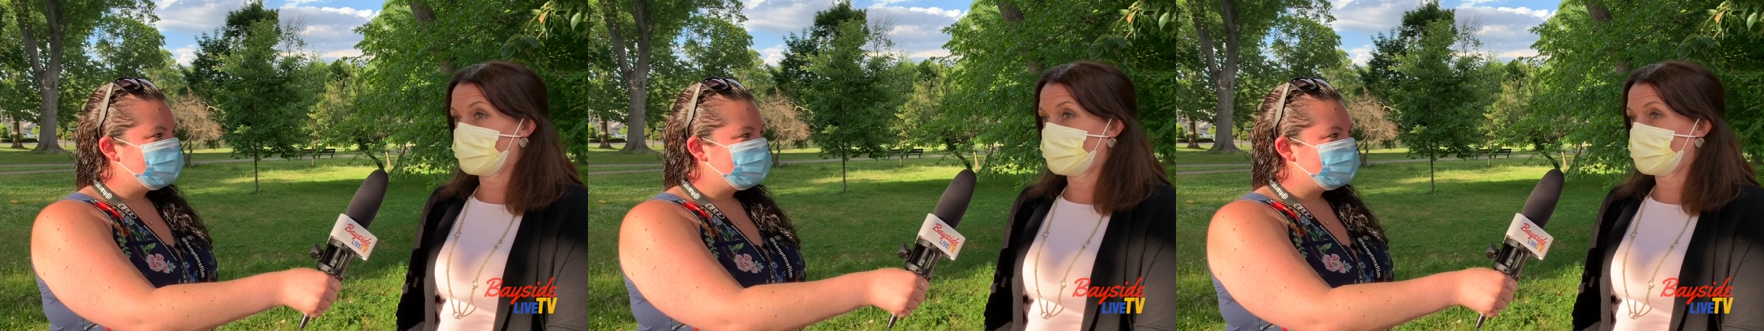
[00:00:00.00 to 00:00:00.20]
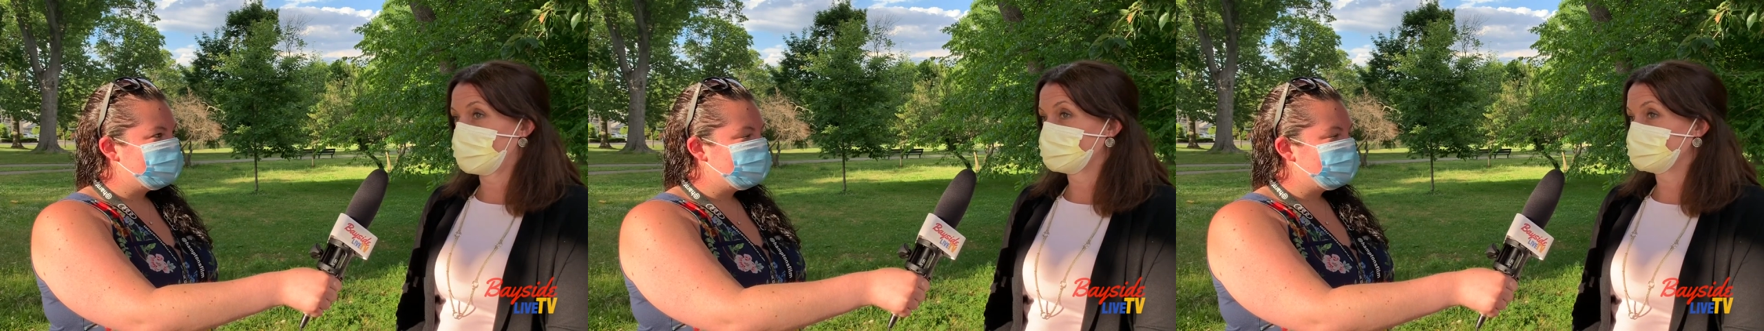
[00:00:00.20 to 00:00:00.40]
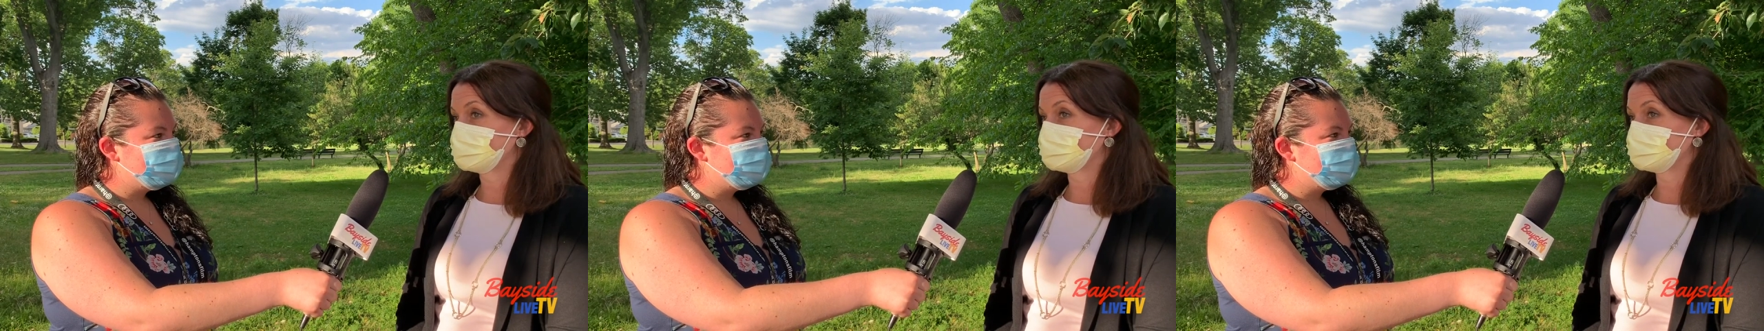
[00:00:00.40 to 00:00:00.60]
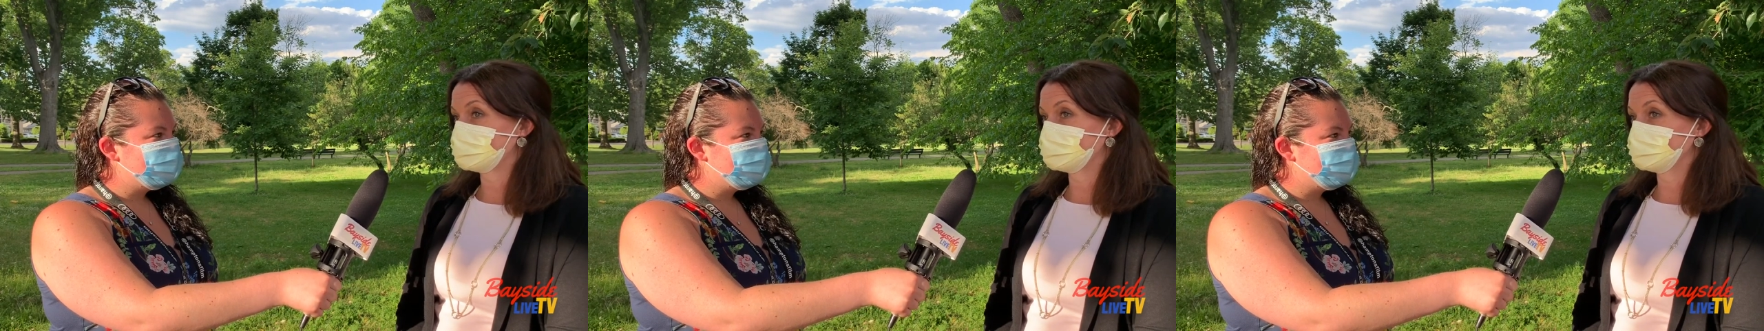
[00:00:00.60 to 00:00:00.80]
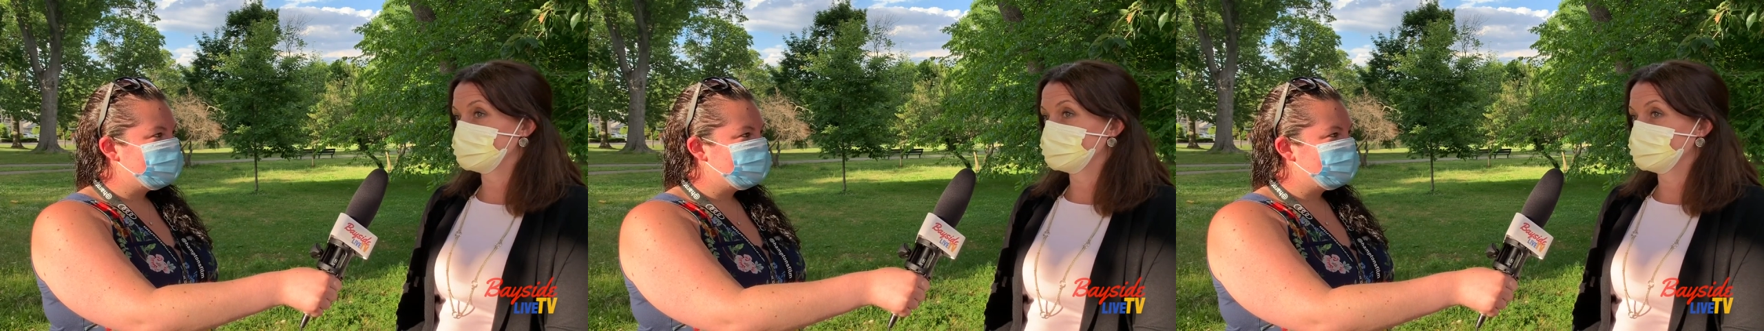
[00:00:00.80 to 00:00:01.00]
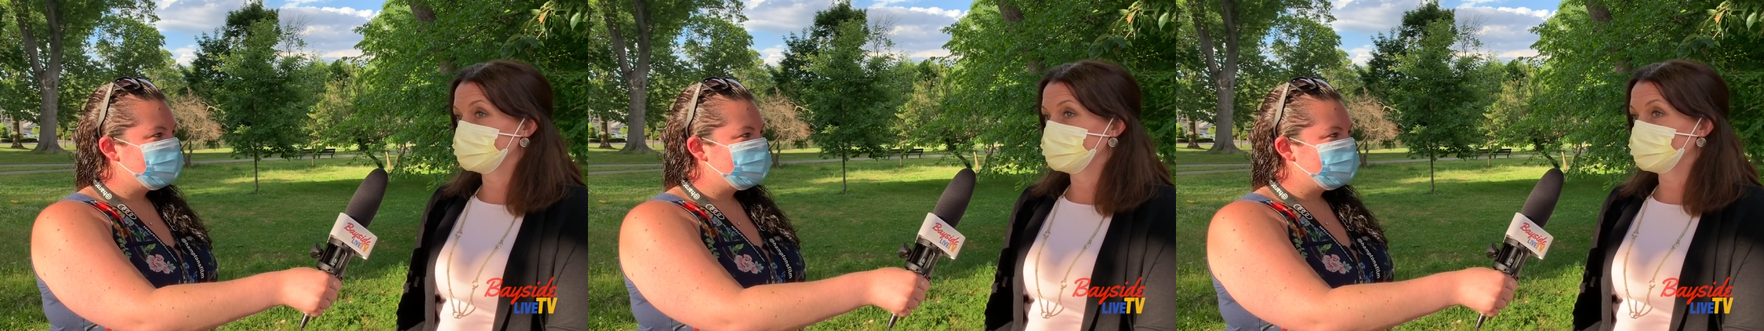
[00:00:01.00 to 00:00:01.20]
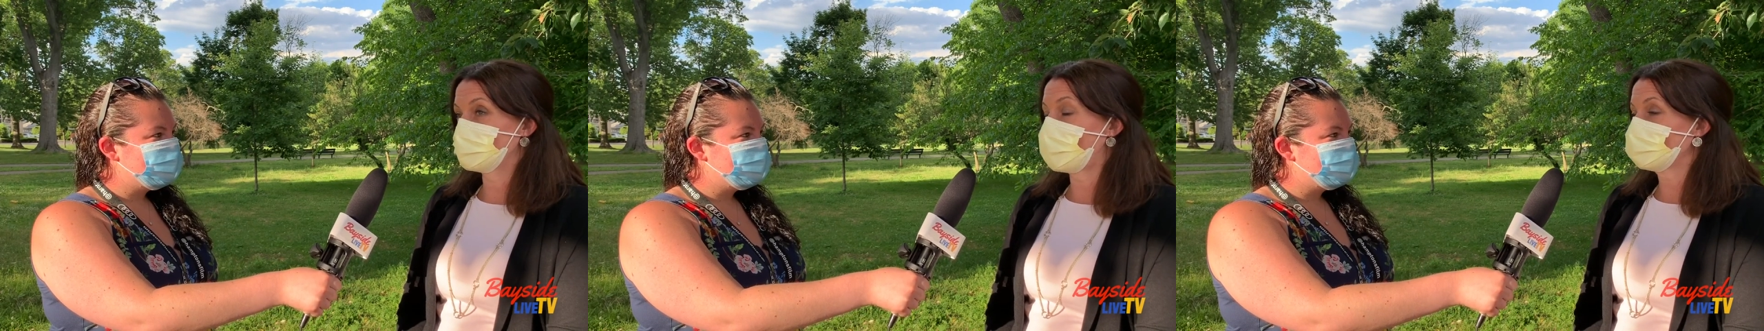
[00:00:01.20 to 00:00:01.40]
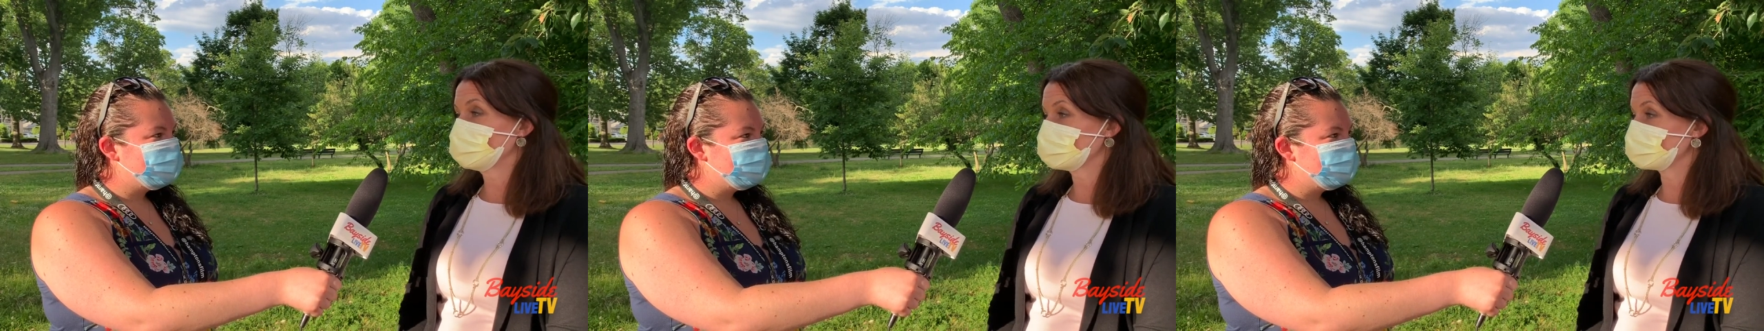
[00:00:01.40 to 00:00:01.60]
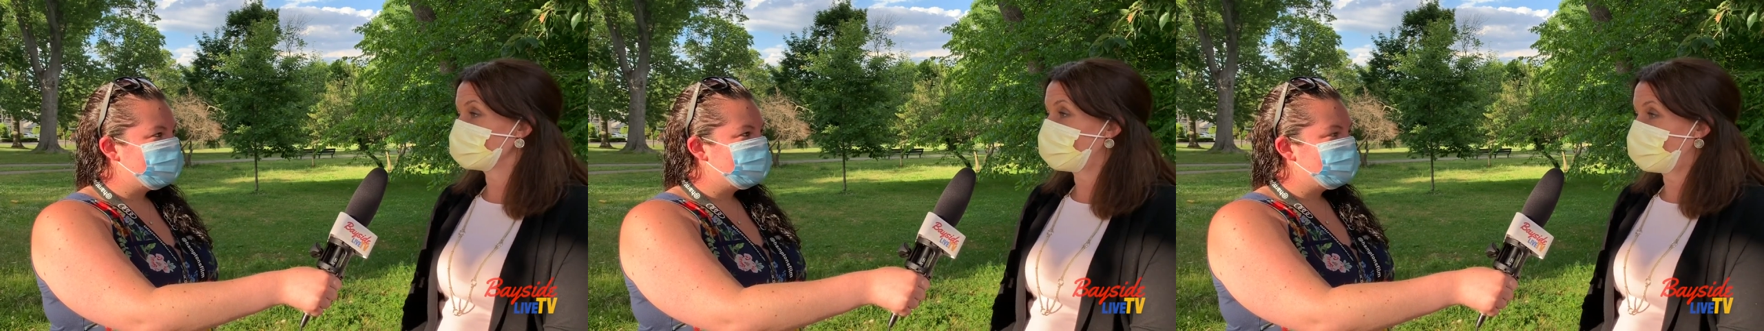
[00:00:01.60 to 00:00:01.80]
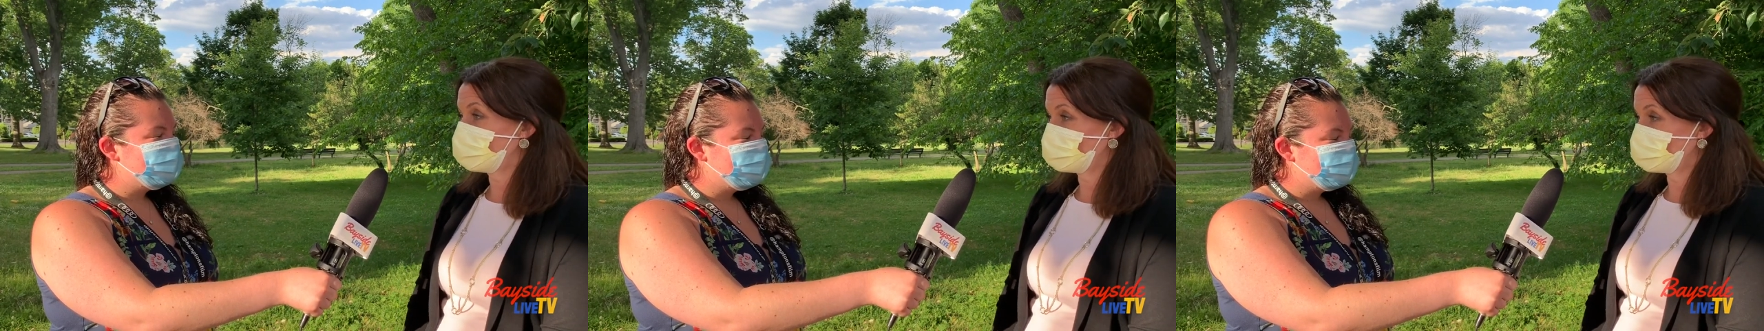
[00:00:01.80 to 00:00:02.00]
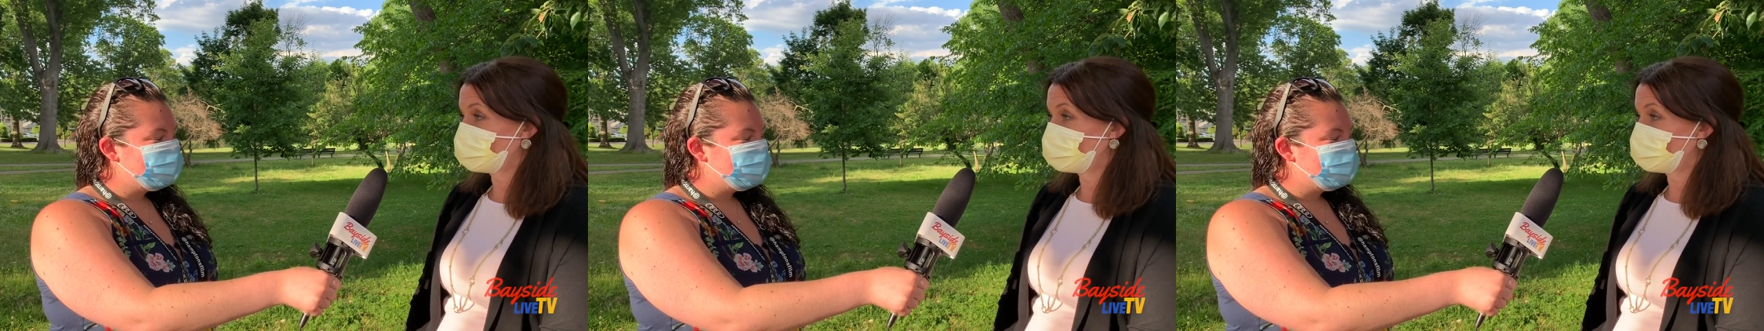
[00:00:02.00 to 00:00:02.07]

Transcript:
Speaker 1: I knew I was going to have a